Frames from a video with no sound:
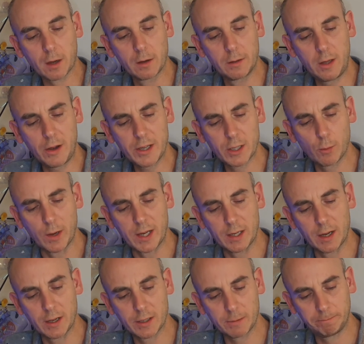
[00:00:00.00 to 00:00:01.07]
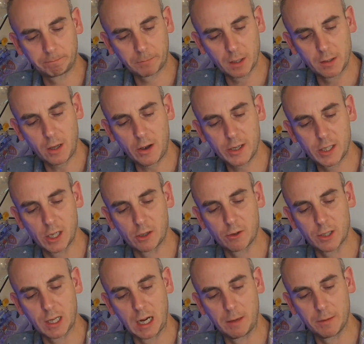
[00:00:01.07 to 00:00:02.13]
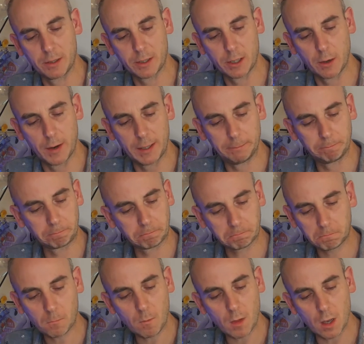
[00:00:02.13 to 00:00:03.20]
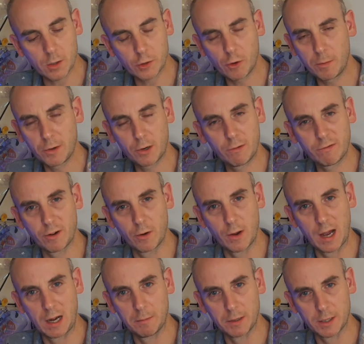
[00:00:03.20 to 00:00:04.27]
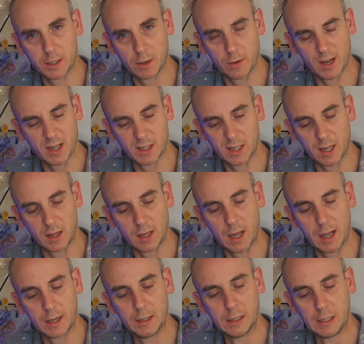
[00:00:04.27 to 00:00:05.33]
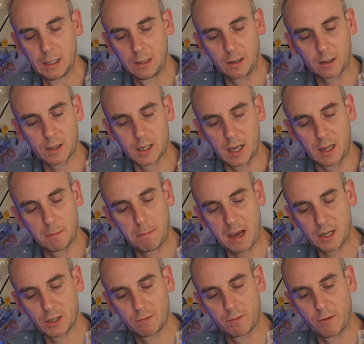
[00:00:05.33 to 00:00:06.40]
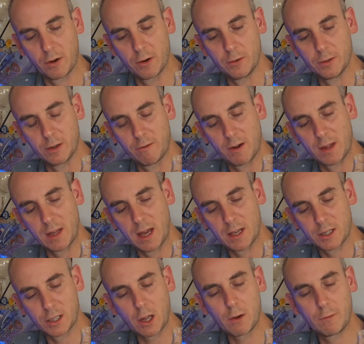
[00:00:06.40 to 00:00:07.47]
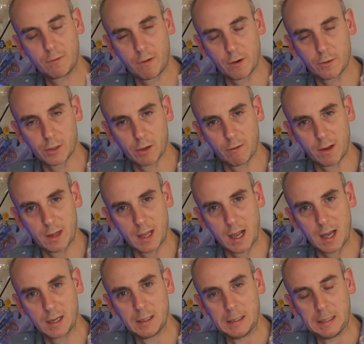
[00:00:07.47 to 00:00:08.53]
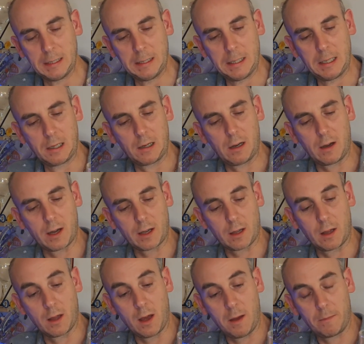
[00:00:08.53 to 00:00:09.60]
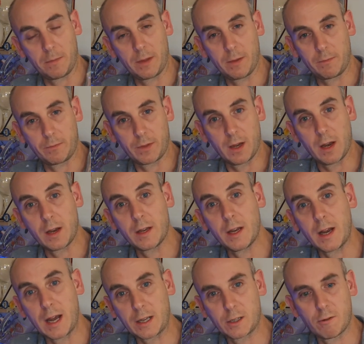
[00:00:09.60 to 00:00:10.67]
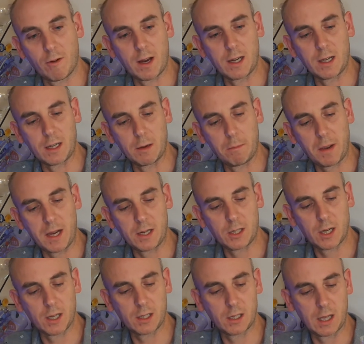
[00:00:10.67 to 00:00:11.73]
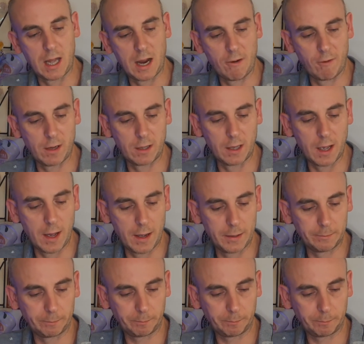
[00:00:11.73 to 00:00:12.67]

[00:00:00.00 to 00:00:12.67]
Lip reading: Nice sweetness, nice citrus element to it, tropical fruit element to it is in there. Like I say, the passion fruit are in there, stone fruits are in there, like the nectarine and your peaches, they're in there.